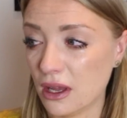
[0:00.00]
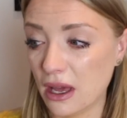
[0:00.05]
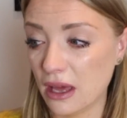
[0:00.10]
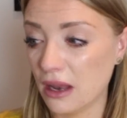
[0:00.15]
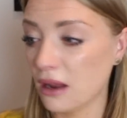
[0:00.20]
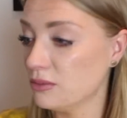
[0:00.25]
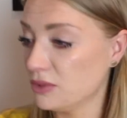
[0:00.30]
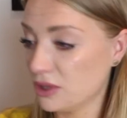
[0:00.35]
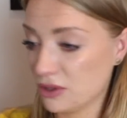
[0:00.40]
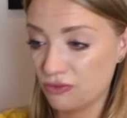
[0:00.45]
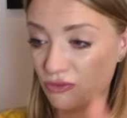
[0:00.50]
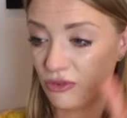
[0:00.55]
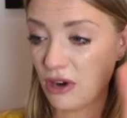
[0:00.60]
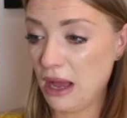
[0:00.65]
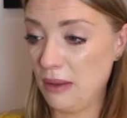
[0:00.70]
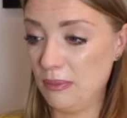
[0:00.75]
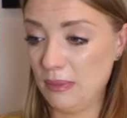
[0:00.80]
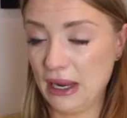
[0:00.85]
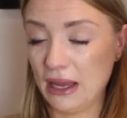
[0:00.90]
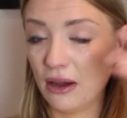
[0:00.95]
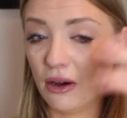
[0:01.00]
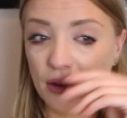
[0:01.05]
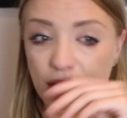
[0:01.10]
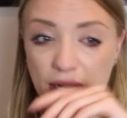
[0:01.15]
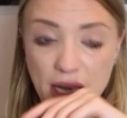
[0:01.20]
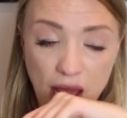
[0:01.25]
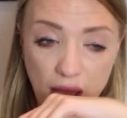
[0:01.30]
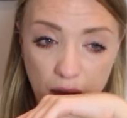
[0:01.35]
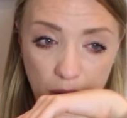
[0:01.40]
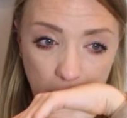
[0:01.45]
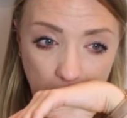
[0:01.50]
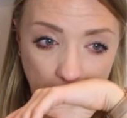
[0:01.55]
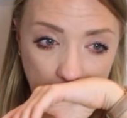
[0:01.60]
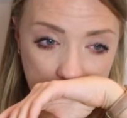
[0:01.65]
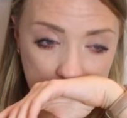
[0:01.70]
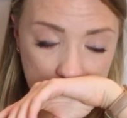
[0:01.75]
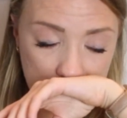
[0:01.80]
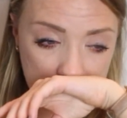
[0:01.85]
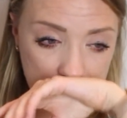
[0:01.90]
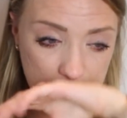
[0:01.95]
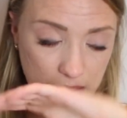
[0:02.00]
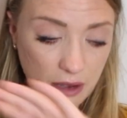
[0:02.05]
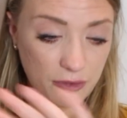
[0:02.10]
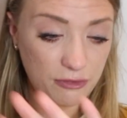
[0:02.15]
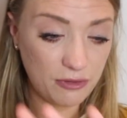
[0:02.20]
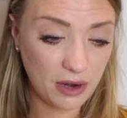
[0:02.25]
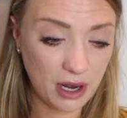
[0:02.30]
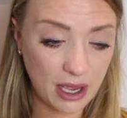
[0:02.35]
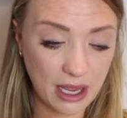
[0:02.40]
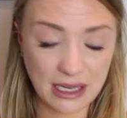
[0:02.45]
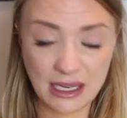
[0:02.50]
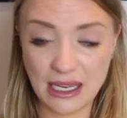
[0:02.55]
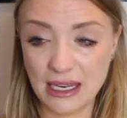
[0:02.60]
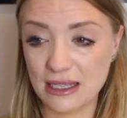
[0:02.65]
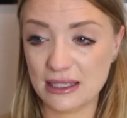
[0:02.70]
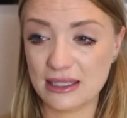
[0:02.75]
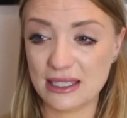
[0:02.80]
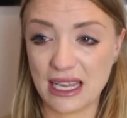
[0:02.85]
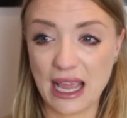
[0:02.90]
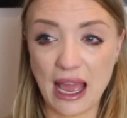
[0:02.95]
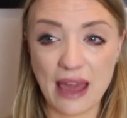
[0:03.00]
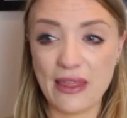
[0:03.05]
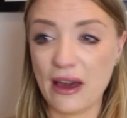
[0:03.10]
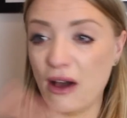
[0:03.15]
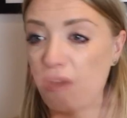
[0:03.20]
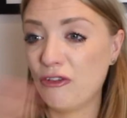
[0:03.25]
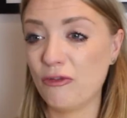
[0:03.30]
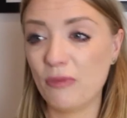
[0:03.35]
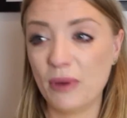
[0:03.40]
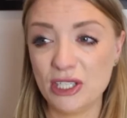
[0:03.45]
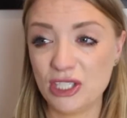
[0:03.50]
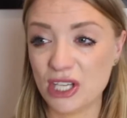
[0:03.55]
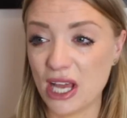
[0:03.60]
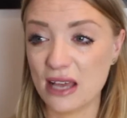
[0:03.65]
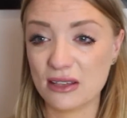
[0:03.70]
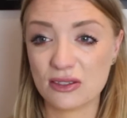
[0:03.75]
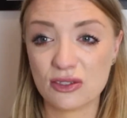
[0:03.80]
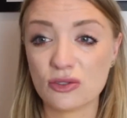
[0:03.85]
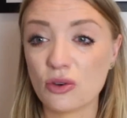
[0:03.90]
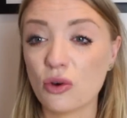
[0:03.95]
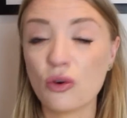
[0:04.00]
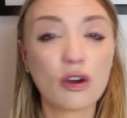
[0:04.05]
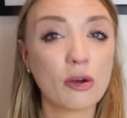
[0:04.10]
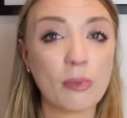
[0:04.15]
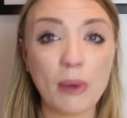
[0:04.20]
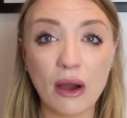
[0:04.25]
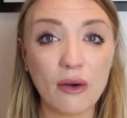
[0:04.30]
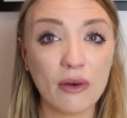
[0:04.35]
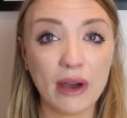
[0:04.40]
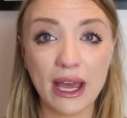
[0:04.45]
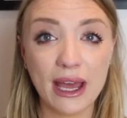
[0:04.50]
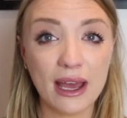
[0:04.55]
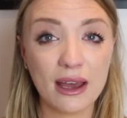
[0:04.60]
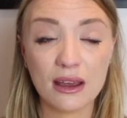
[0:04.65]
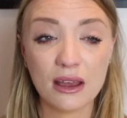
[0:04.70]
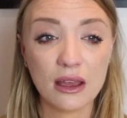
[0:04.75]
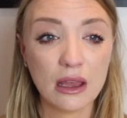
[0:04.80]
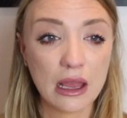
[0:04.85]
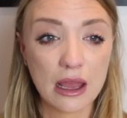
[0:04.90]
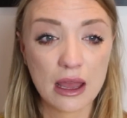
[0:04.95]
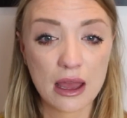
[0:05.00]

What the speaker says: And I'm just rambling on now, and I feel like I needed to get that off my chest, talk about it.